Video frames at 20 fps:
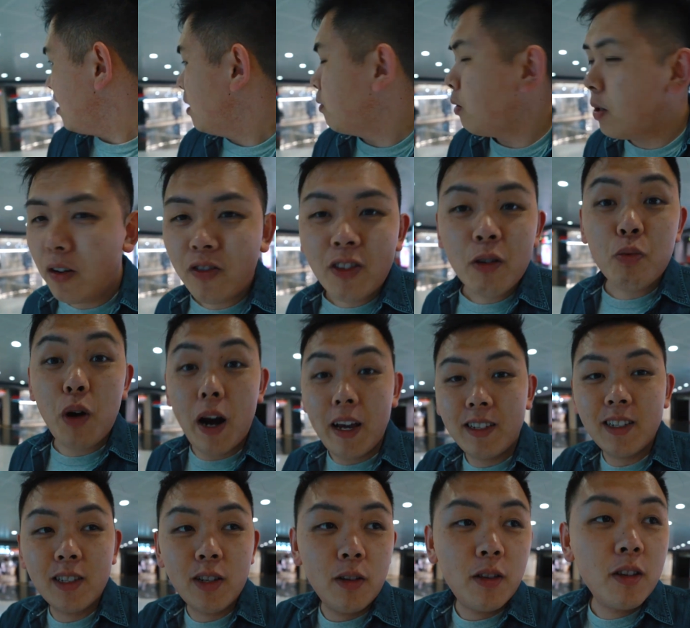I wonder if the
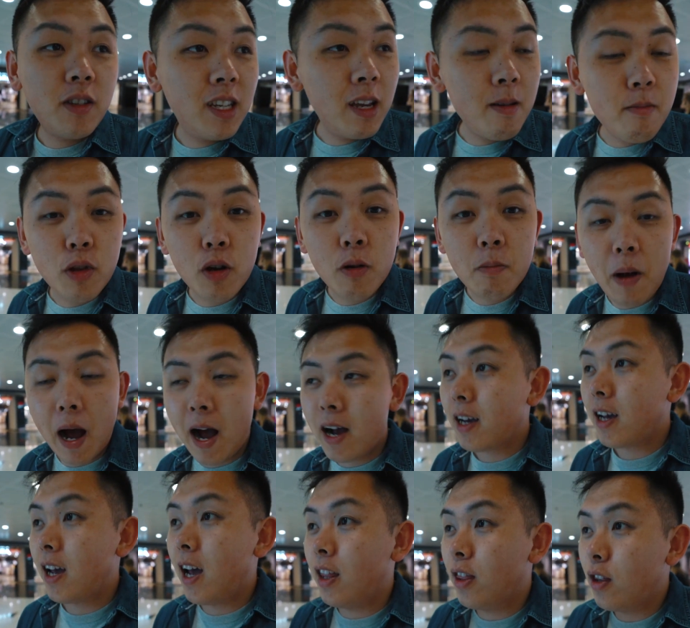prices are the same though
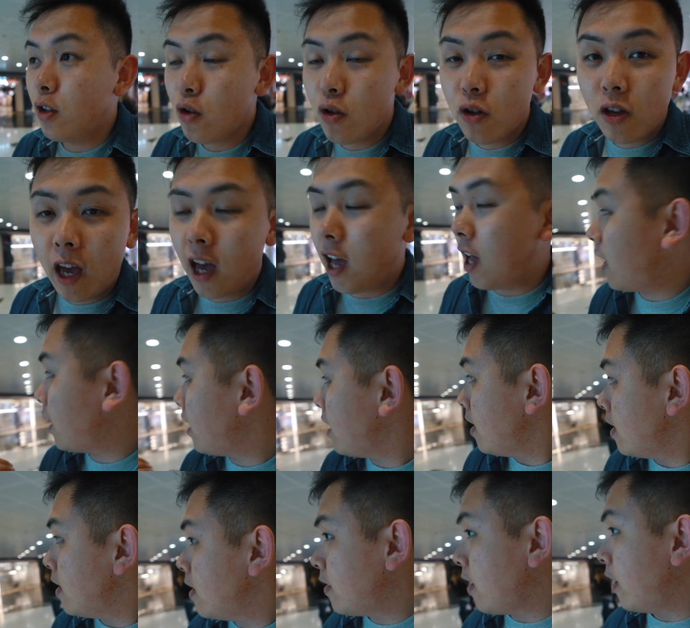back in the UK
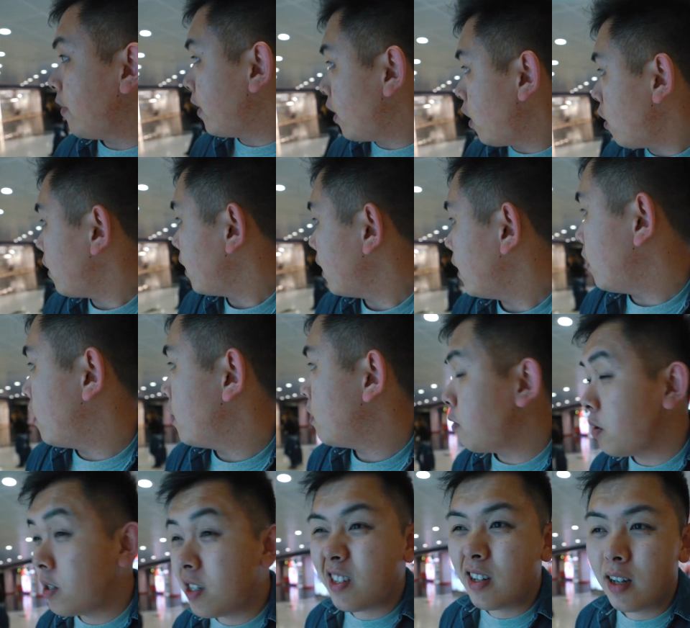and they are here,
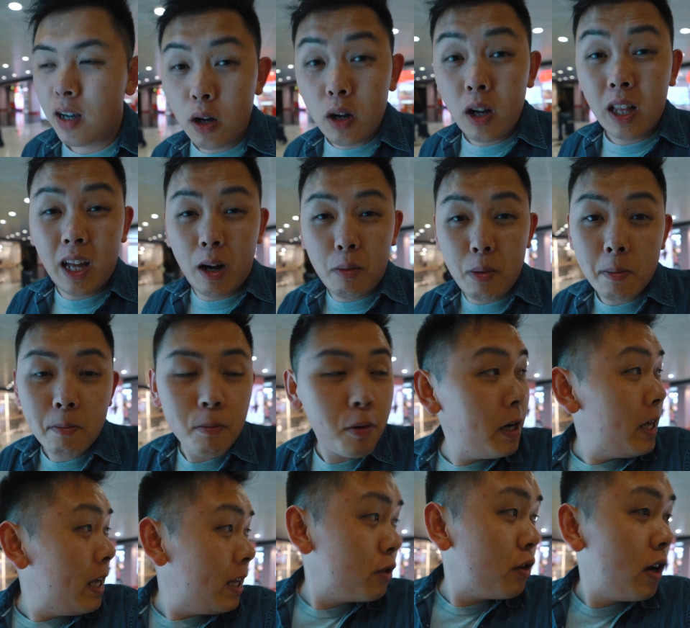which that'll be
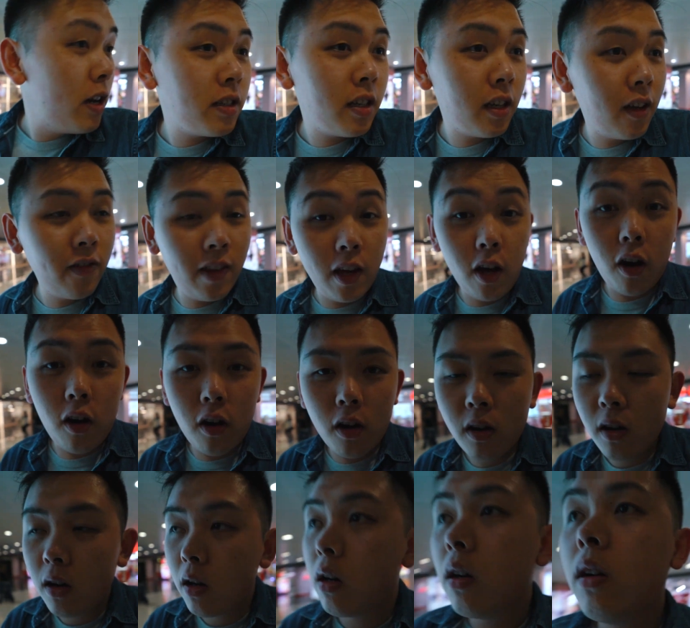pretty interesting if they are.